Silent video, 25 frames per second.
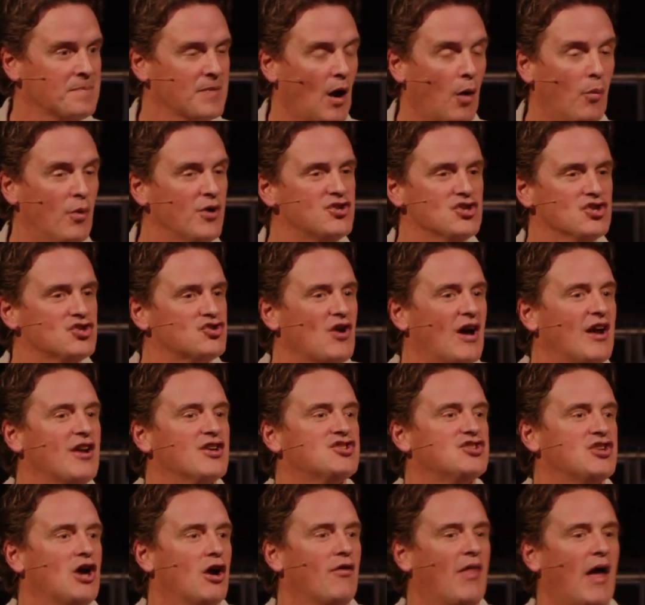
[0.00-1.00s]
And we just try to
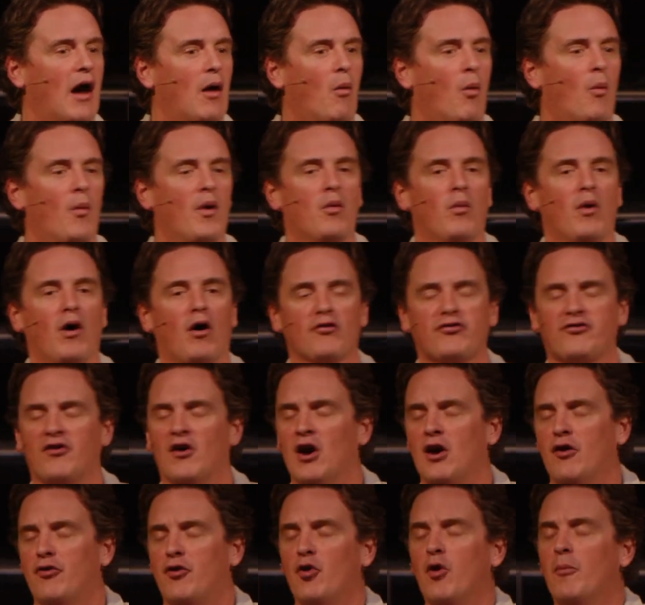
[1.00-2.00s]
share that when we walked
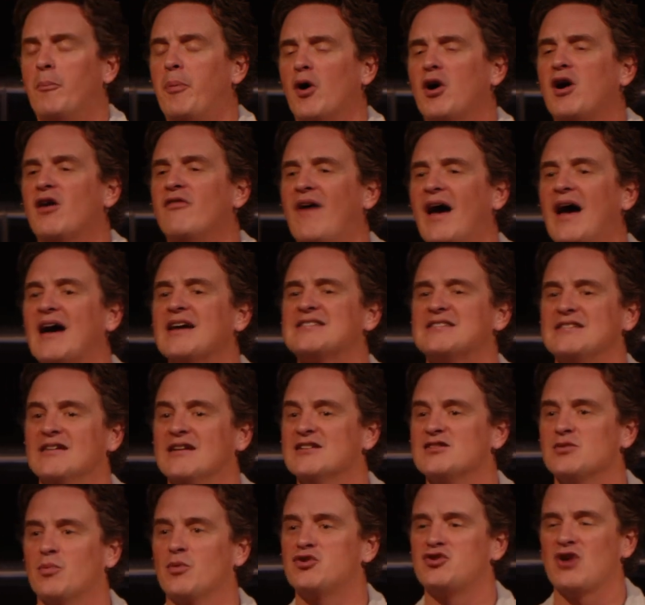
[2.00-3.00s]
through the book of
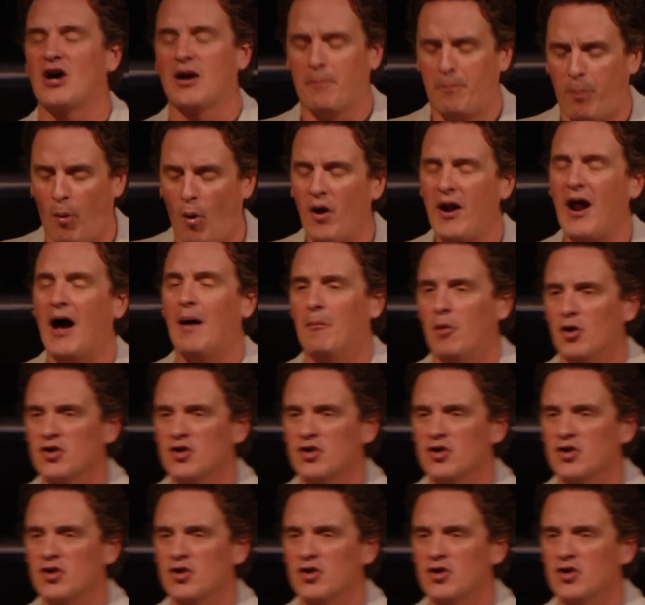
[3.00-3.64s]
Exodus. And we try to point out